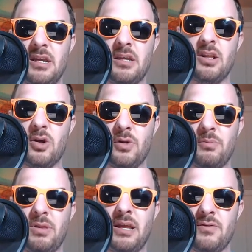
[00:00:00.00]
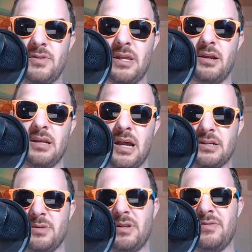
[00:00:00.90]
Going to go and play over there.
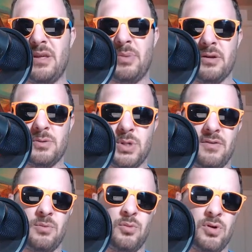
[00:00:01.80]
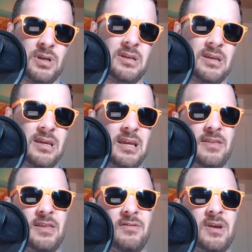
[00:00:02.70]
Gosh, I mean, if they pick up Trayvon Morgan
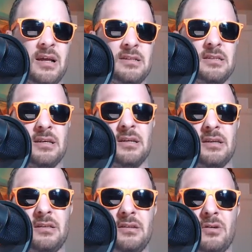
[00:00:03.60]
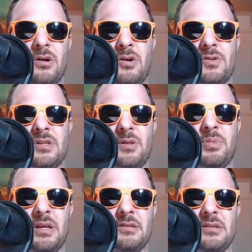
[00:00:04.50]
and they've got all those other
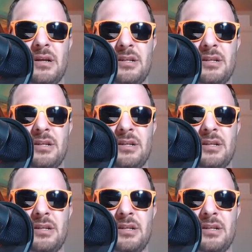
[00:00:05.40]
players there,